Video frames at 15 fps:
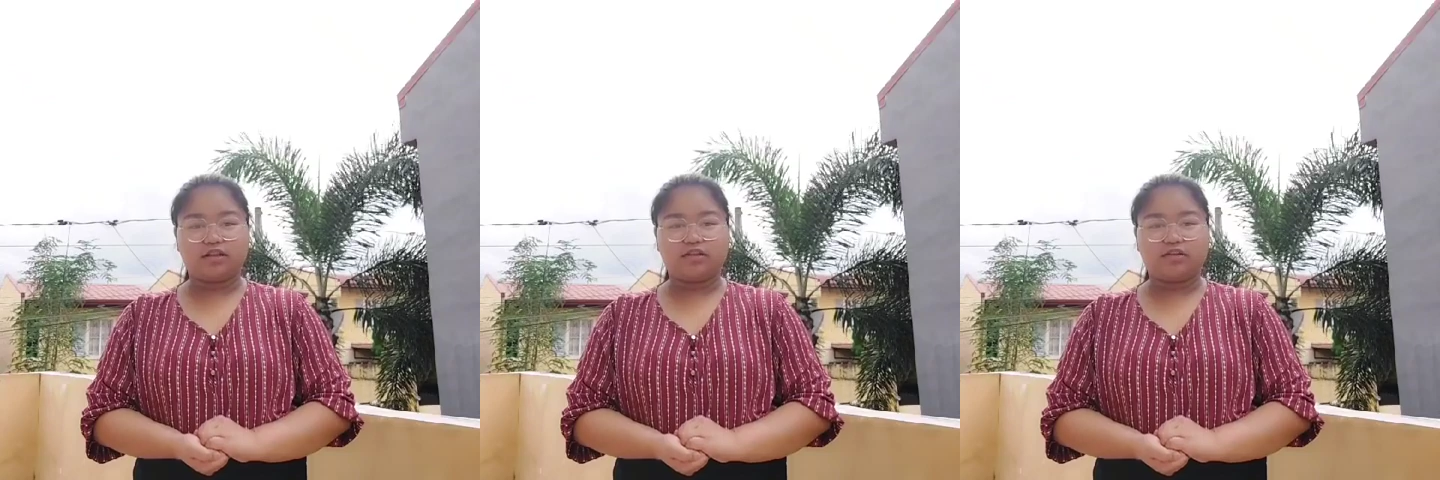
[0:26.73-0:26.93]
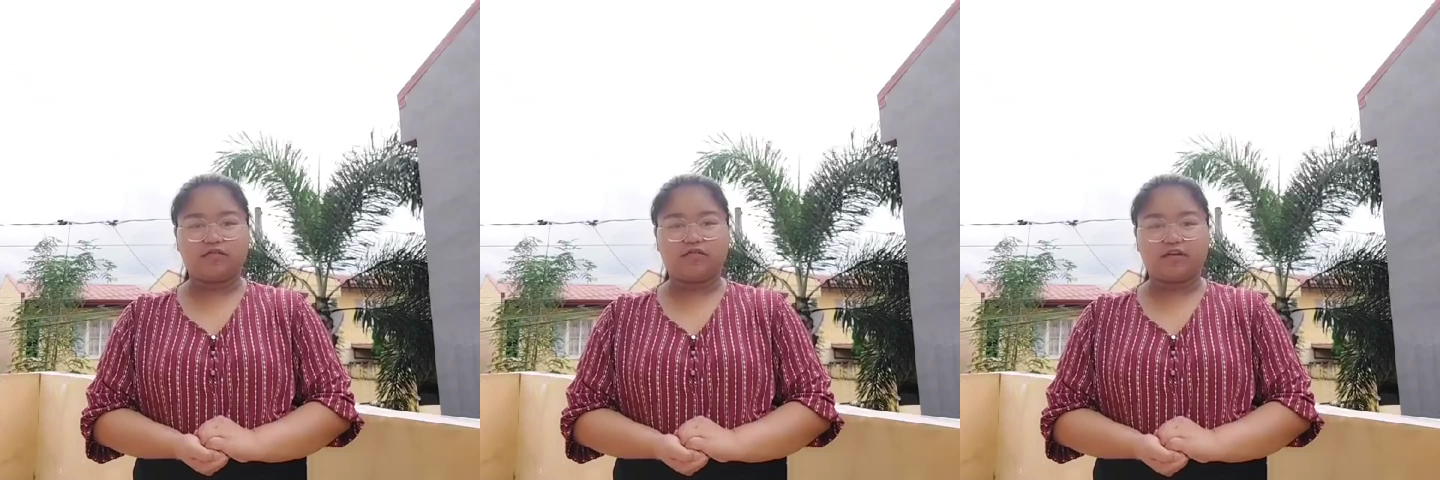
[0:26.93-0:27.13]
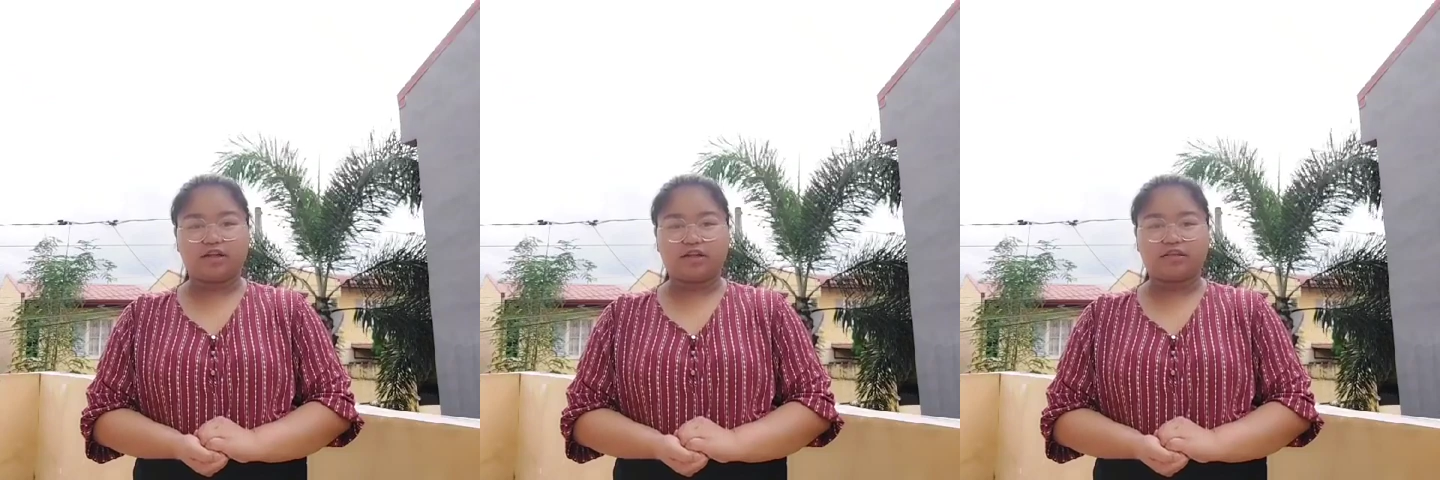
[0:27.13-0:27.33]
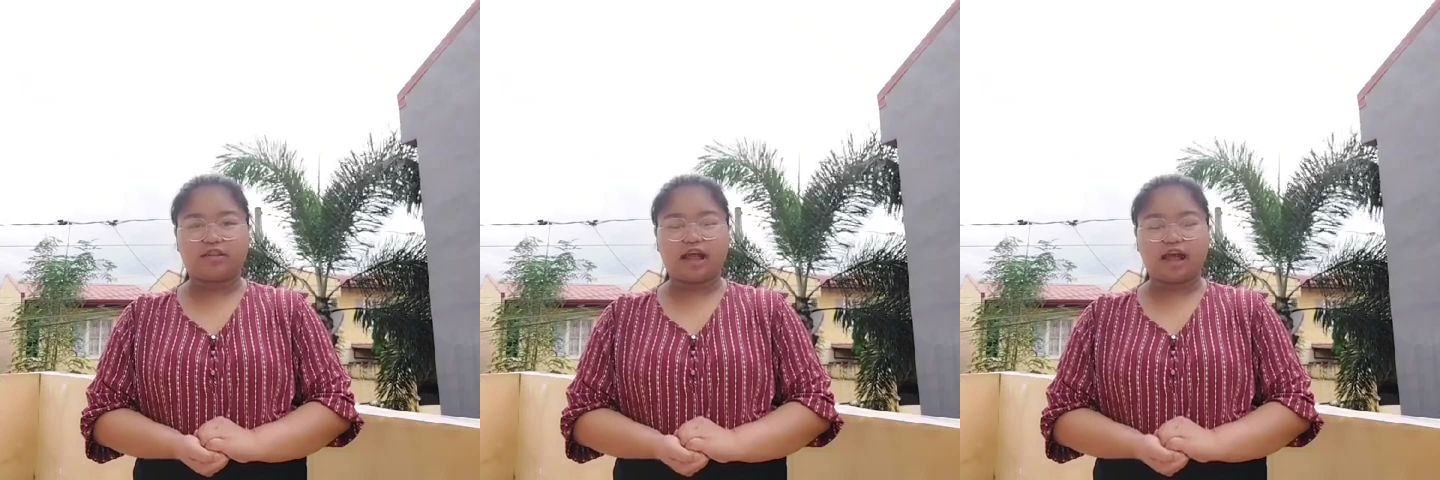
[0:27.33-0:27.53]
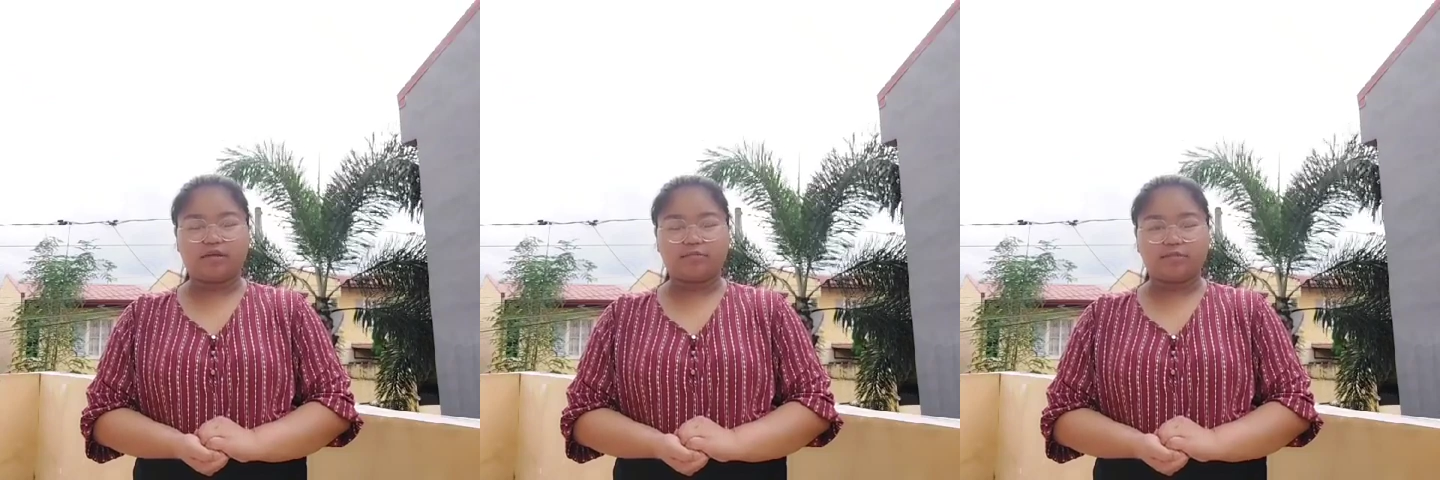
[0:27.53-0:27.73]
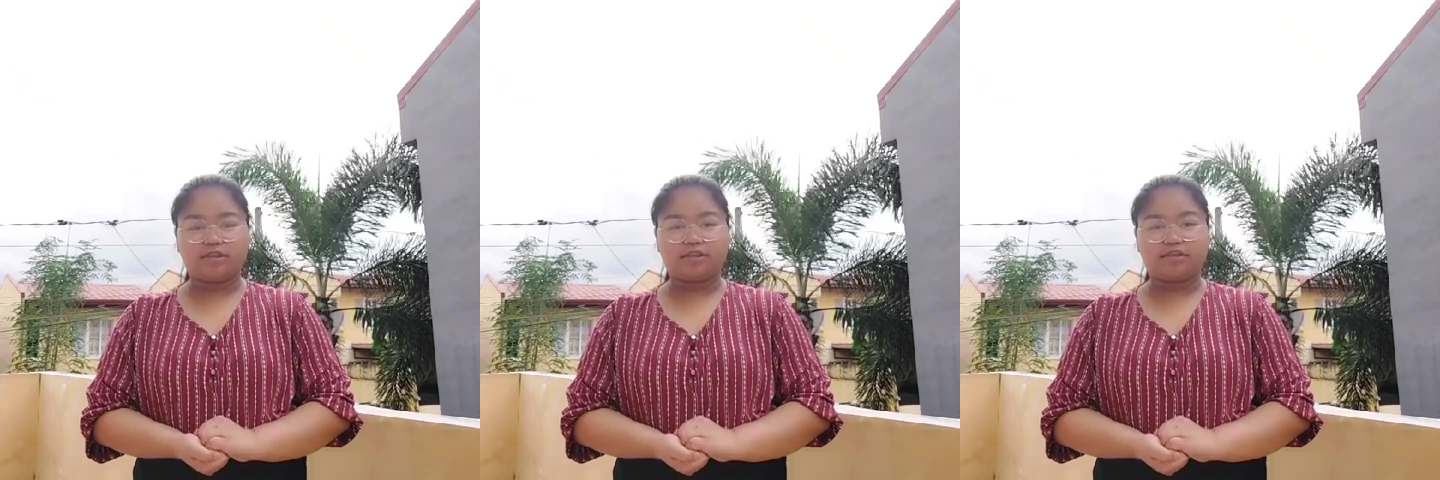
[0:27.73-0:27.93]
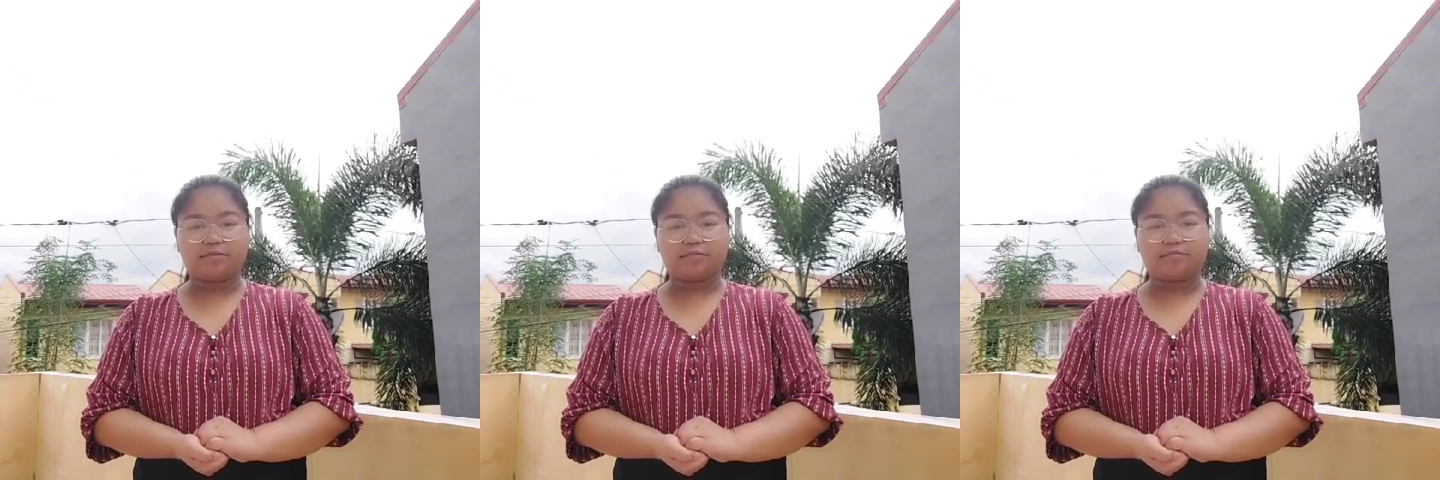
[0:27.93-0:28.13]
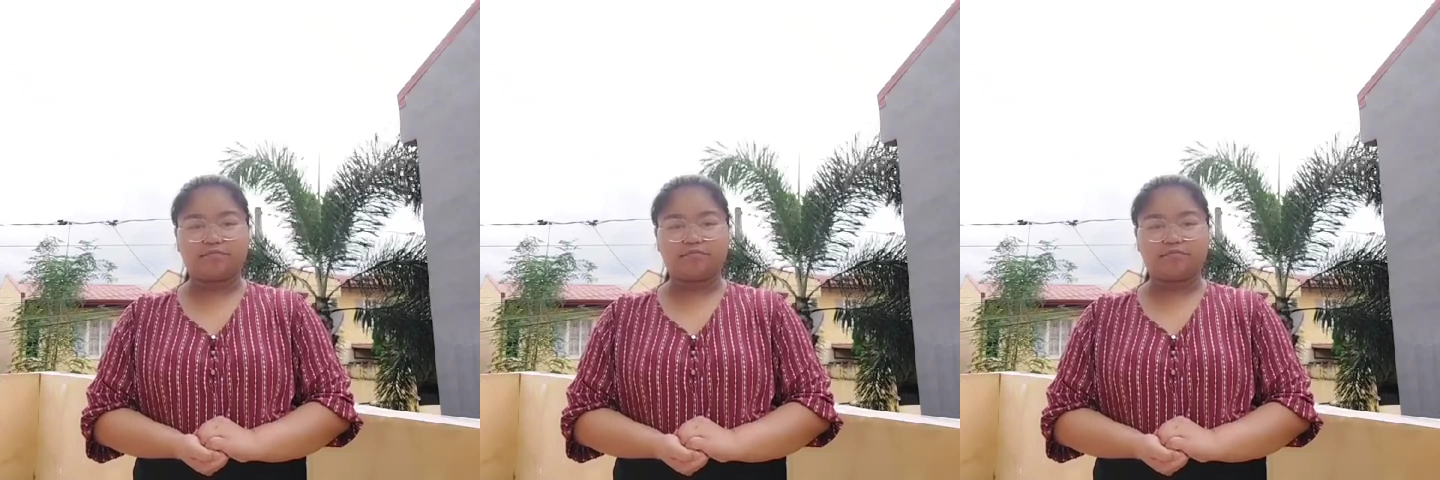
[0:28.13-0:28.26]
in difficult times.